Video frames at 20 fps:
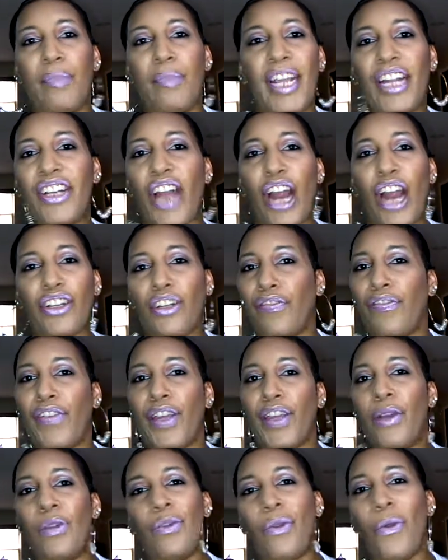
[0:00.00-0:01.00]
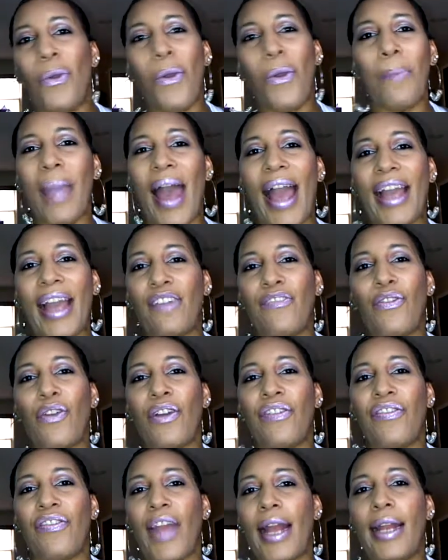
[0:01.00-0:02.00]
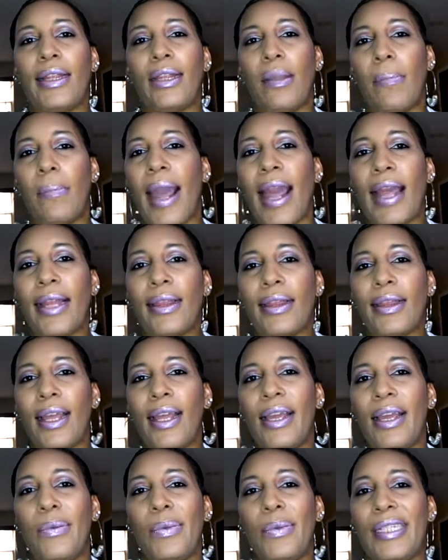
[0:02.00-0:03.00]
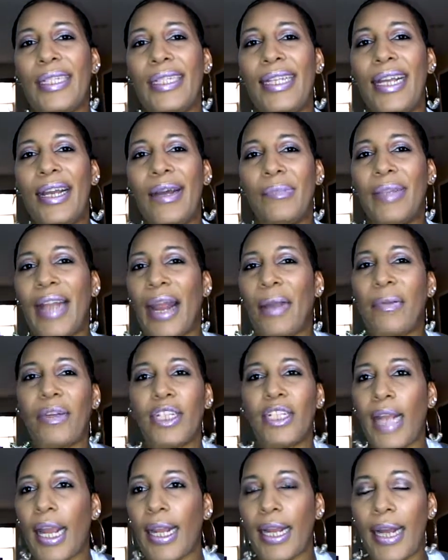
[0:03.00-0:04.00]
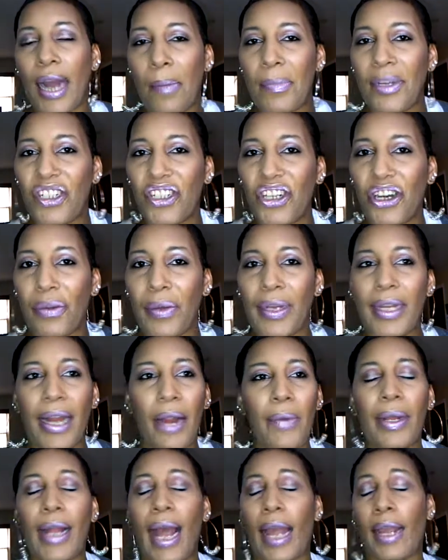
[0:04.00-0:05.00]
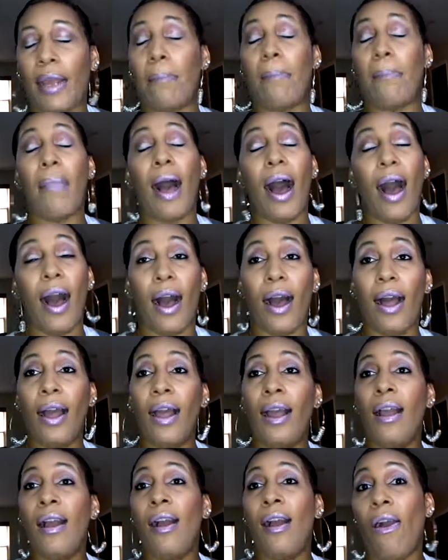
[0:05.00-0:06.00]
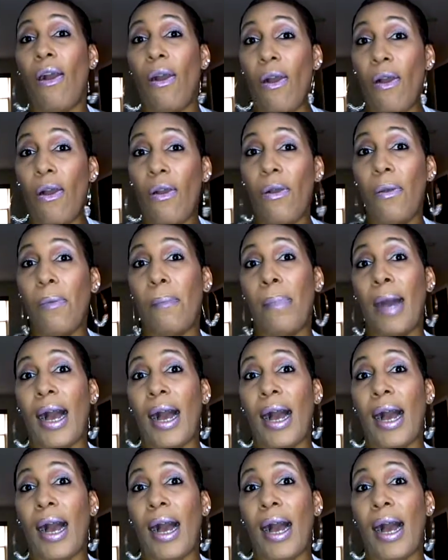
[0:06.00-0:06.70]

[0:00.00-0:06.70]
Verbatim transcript: me and Dr. Phil going back and forth at it. The main thing was them. They were checking out my jewelry. They were like, "Mom, oh